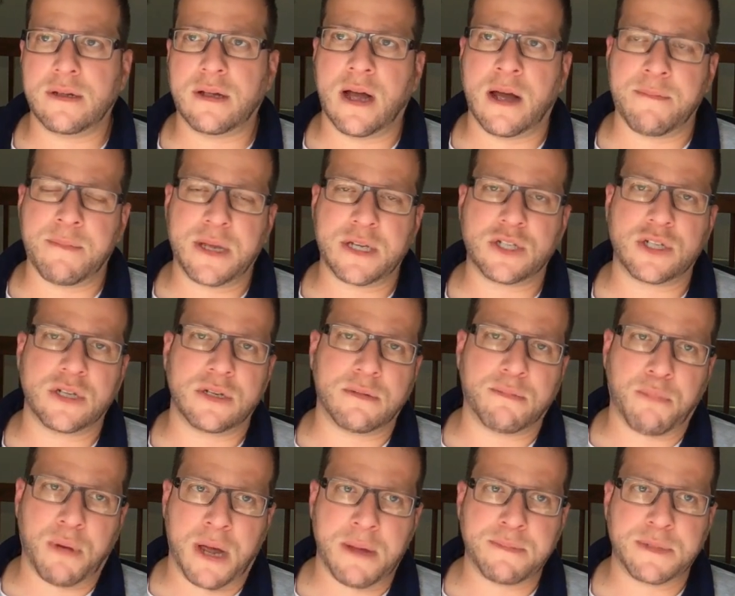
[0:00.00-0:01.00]
I
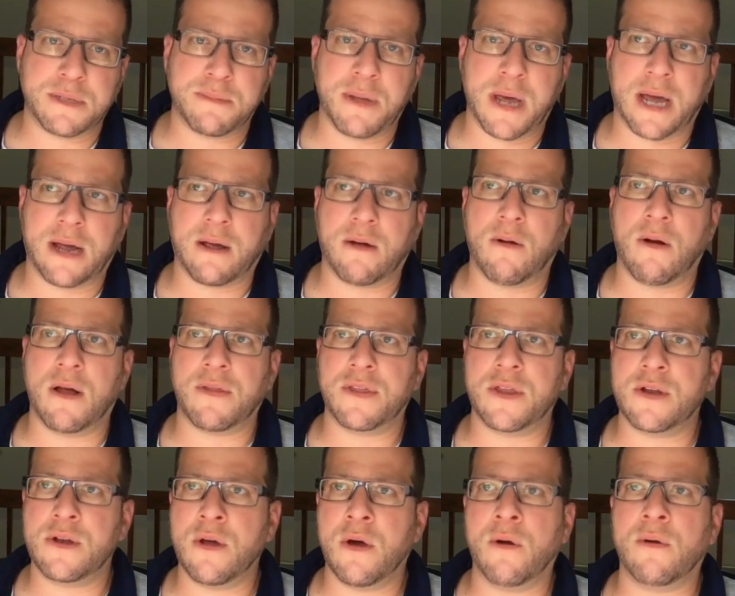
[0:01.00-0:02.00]
mentioned pipe tobacco on
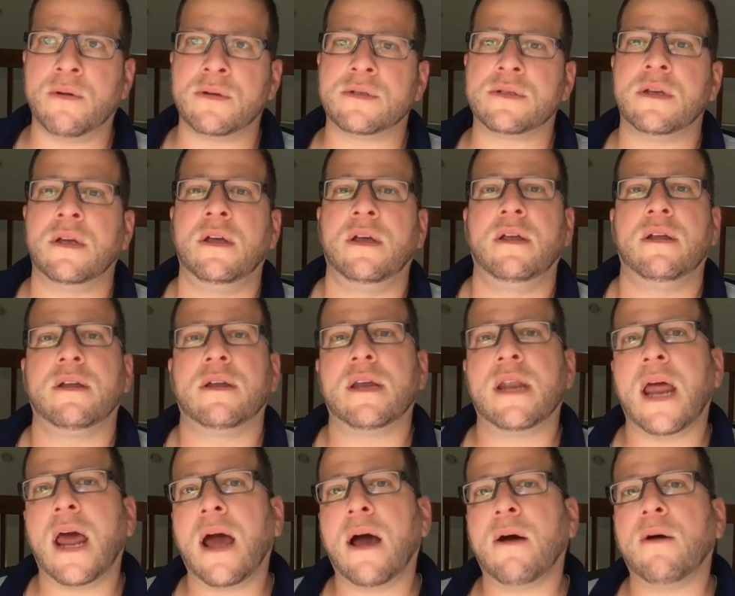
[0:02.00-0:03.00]
the nose.
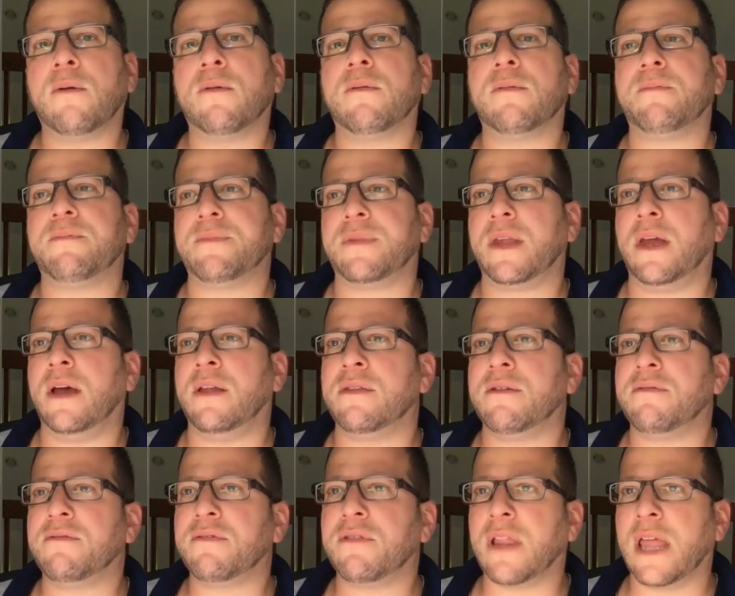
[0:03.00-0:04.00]
Now on
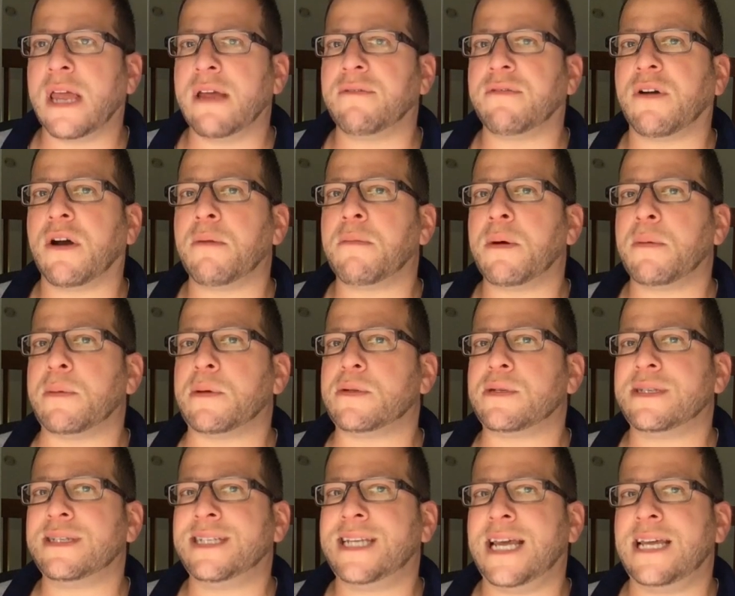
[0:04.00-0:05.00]
the flavor, I'm
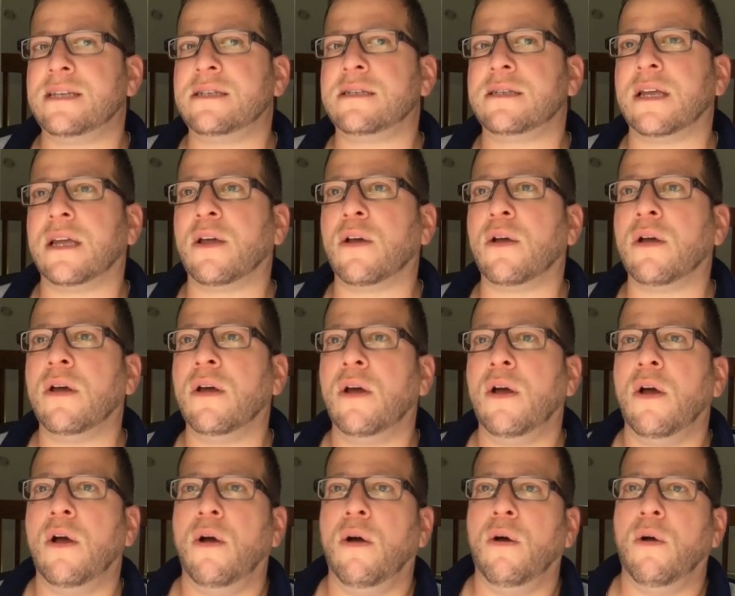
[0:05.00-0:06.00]
almost tasting
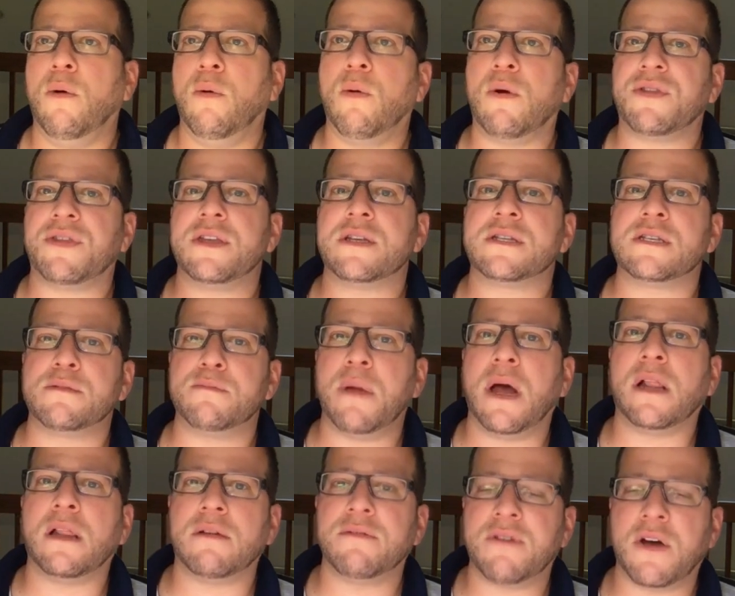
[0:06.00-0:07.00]
what the
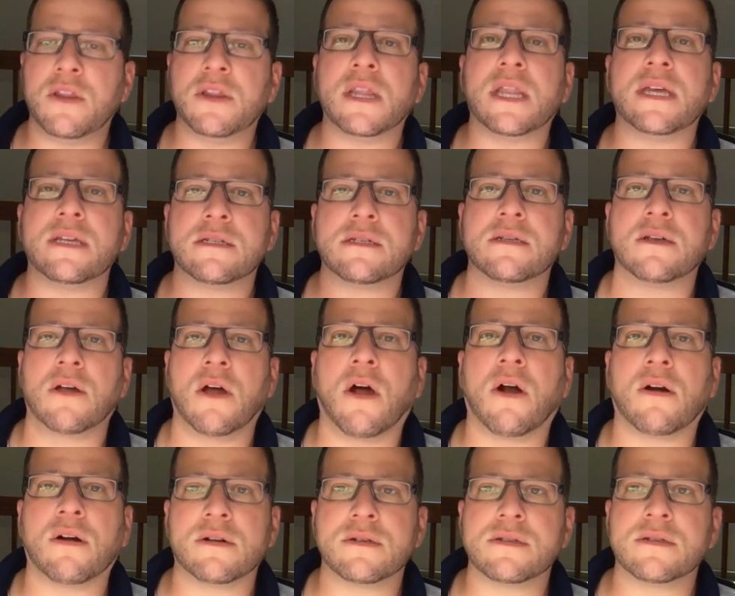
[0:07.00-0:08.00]
smell of unlit
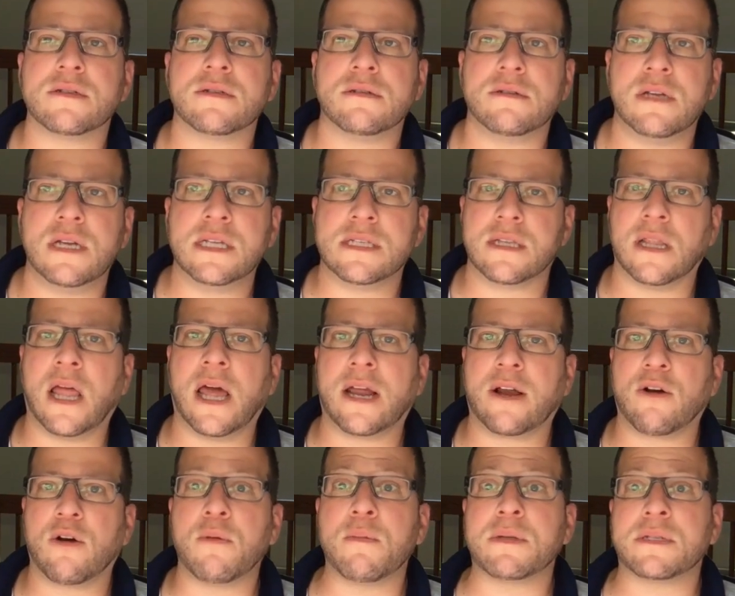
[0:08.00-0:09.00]
cigars is
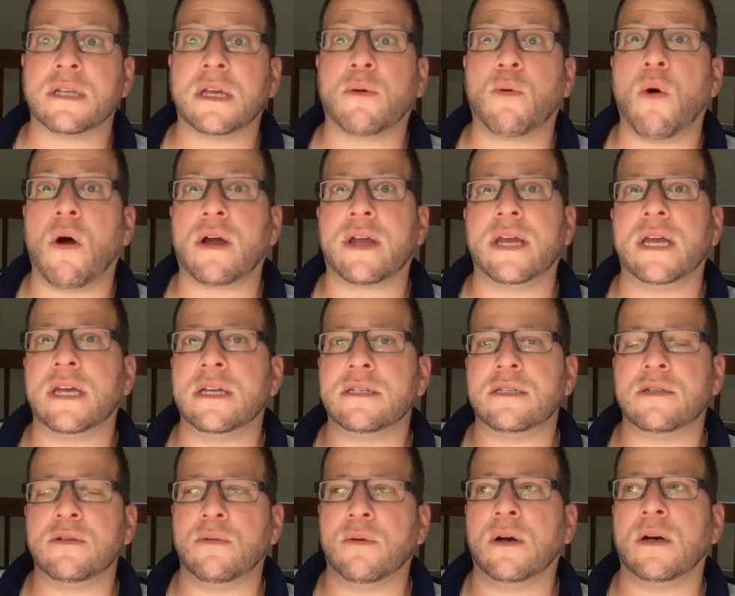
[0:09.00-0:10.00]
like, or almost like walking
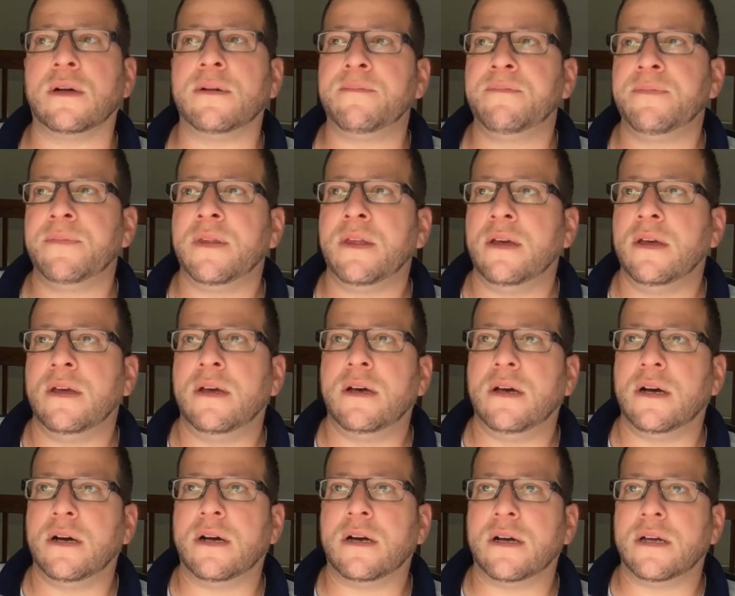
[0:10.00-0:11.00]
into a,
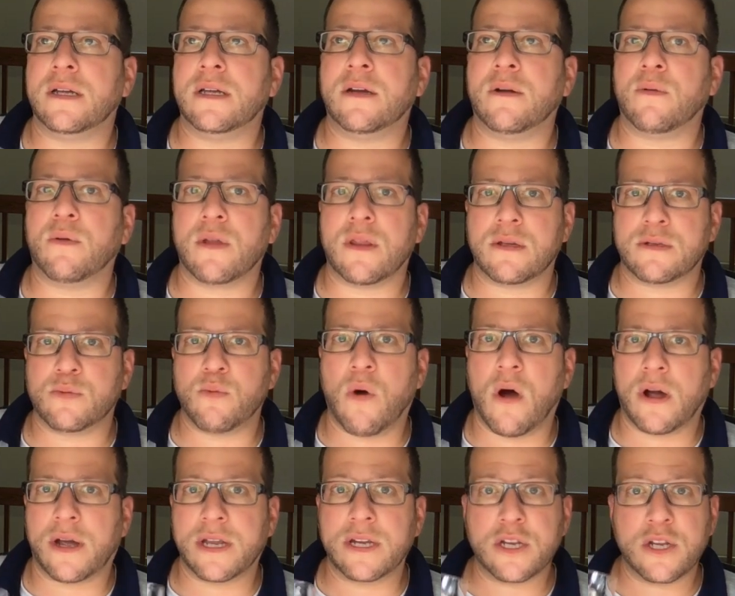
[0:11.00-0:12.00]
one of those
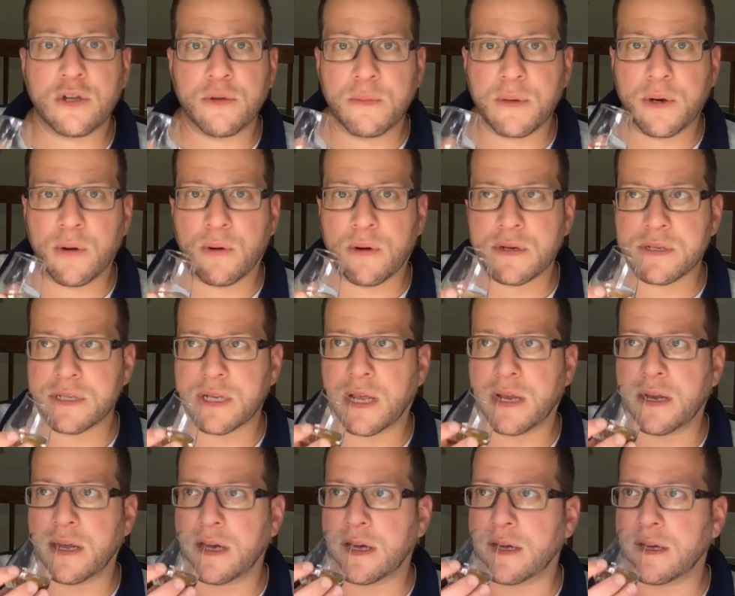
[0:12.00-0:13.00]
walk-in humidors
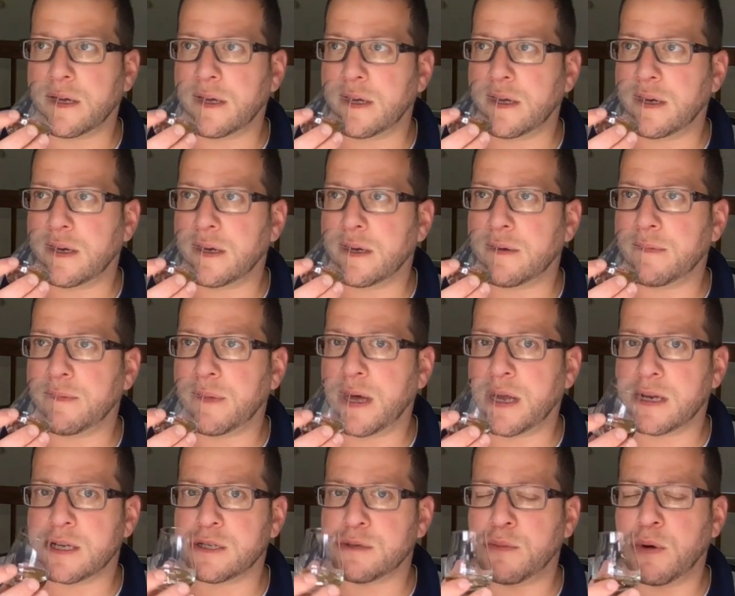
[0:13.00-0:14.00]
at
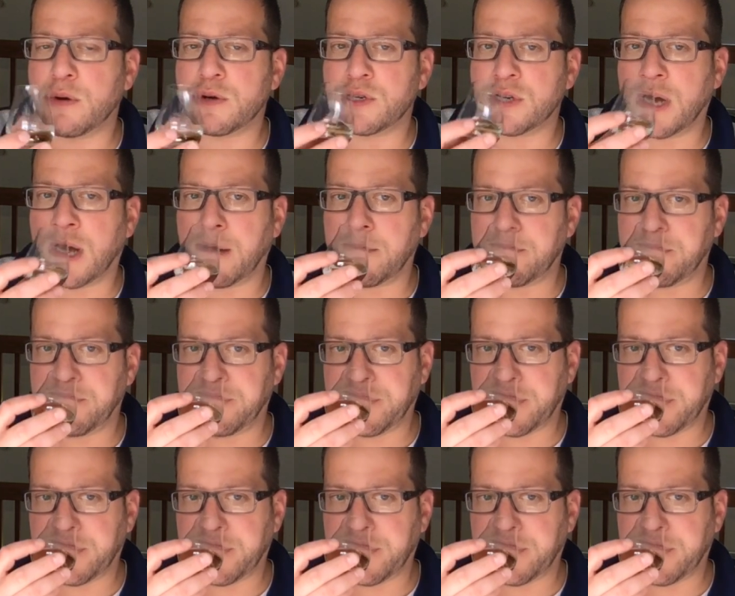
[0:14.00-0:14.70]
a smoke shop.